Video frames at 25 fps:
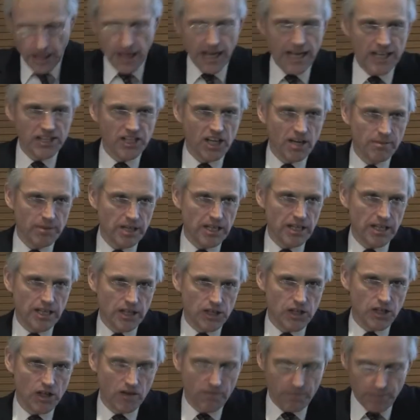
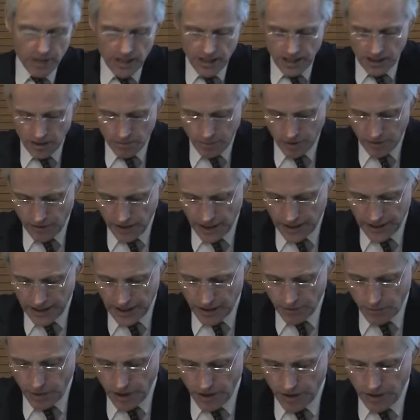SMEs have been
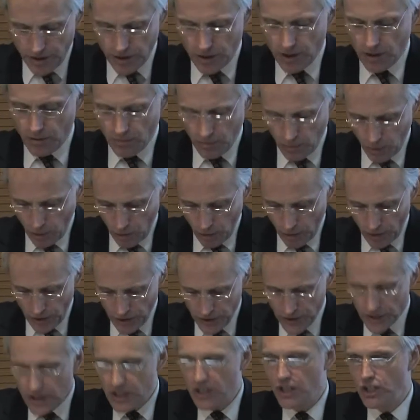provided with more
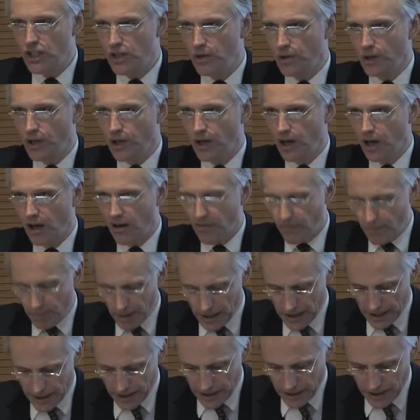than £2.5
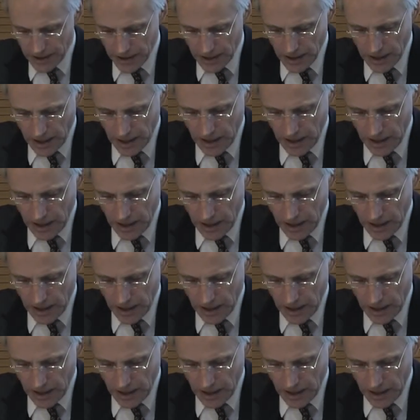billion,